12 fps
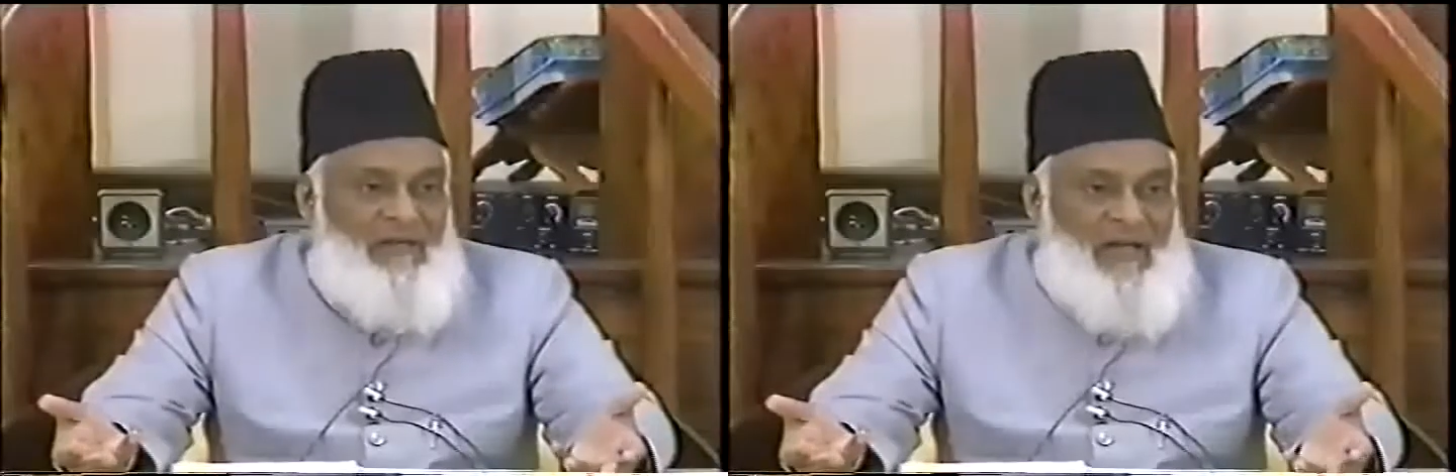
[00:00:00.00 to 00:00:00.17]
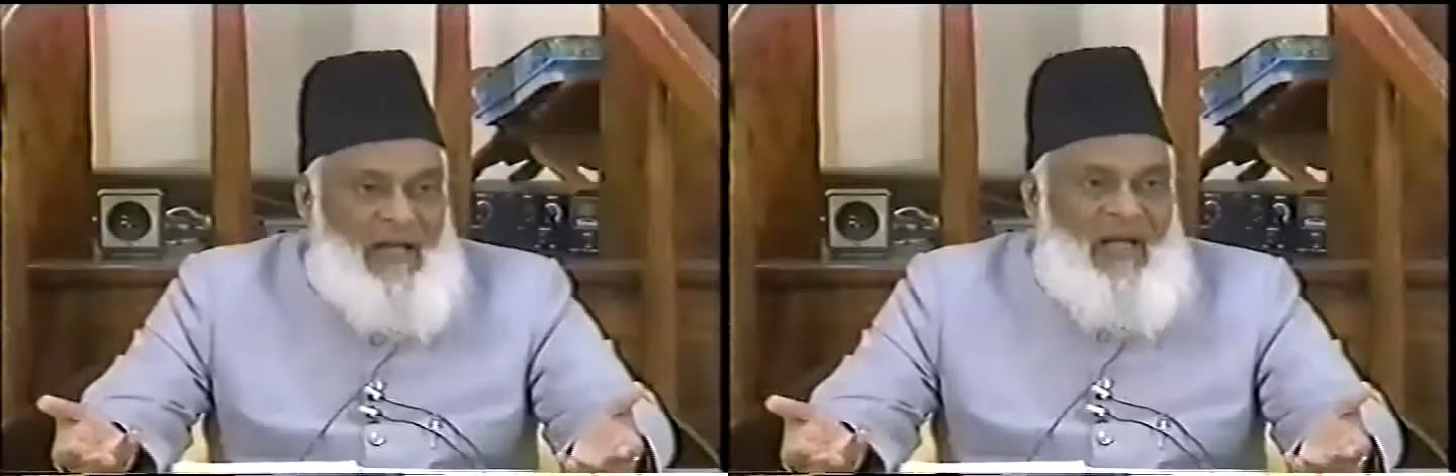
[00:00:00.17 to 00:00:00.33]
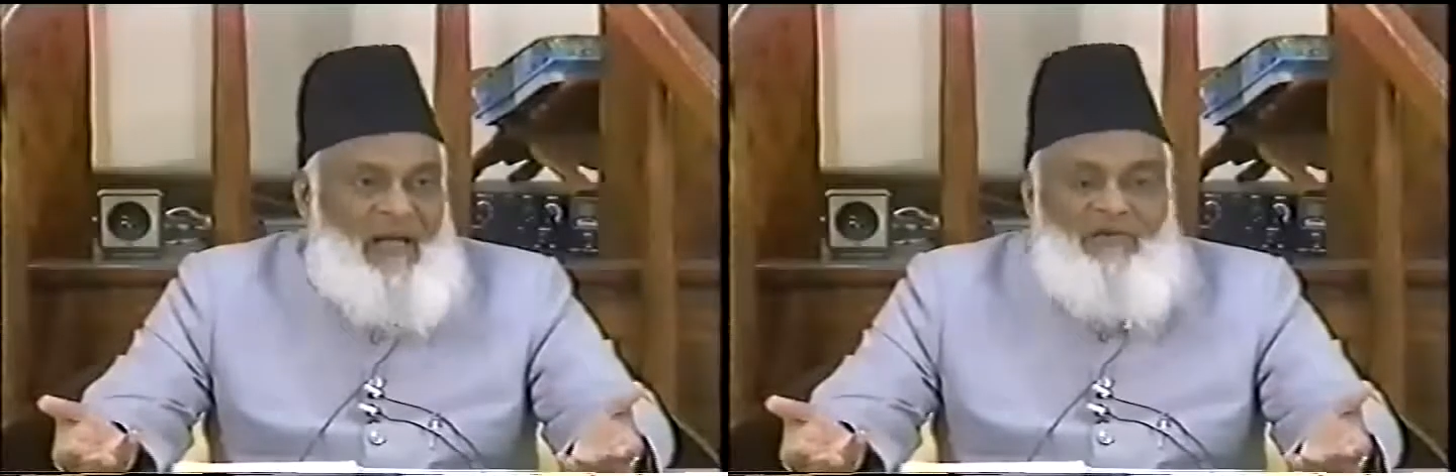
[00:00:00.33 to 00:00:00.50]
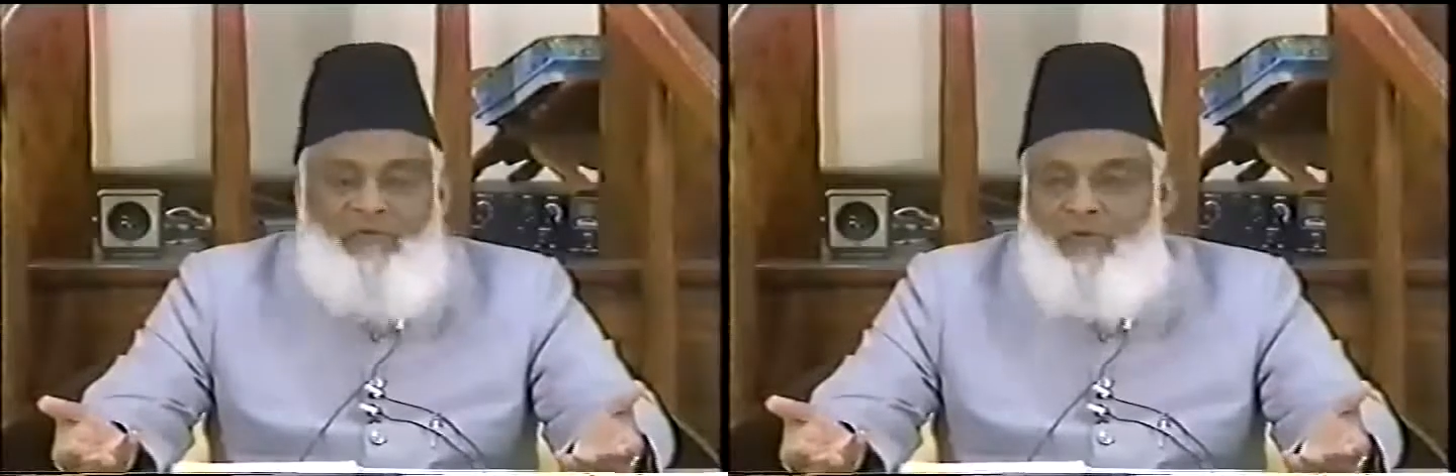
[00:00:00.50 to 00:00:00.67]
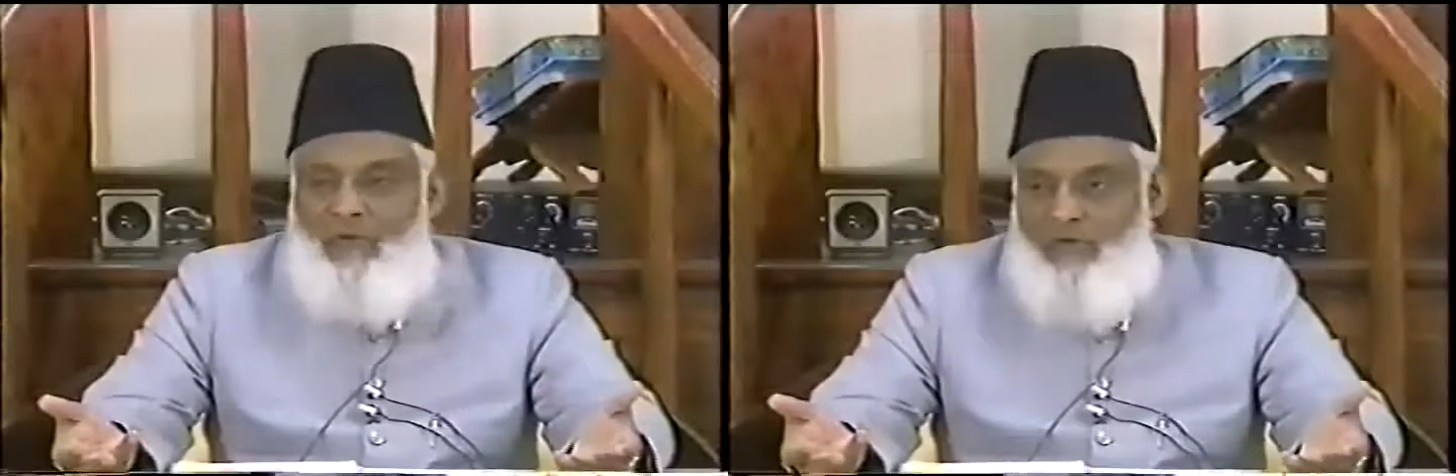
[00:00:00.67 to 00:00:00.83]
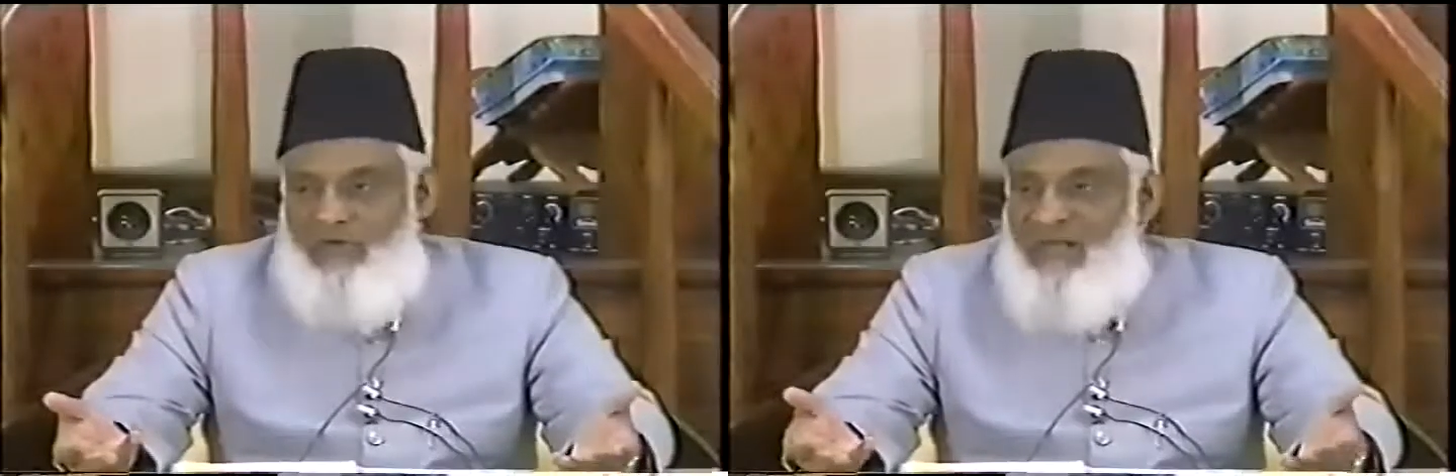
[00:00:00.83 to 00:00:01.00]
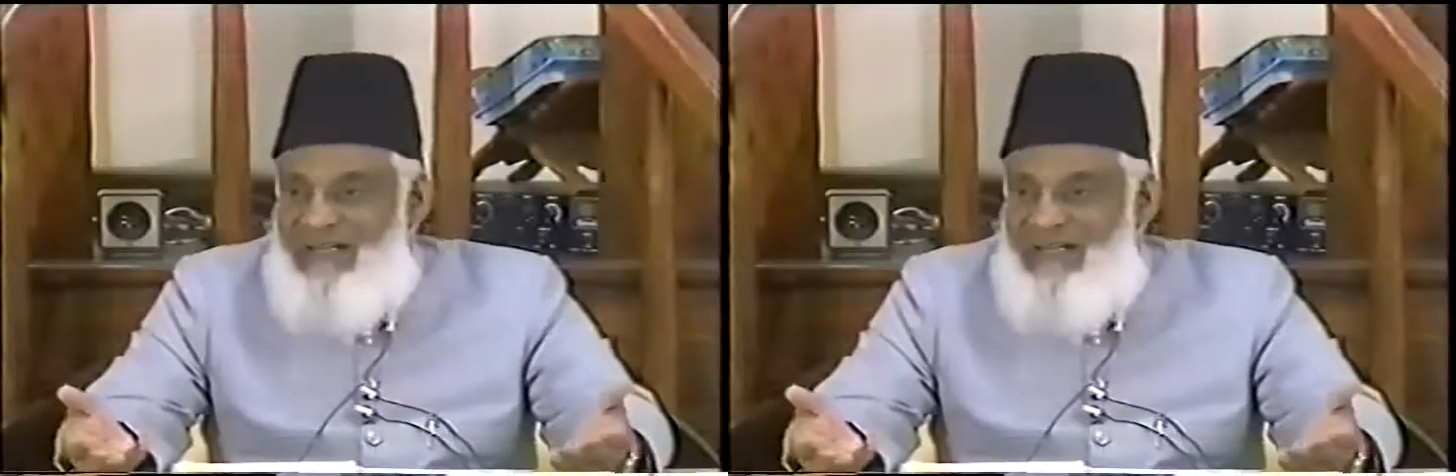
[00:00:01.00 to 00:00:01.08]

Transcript: and the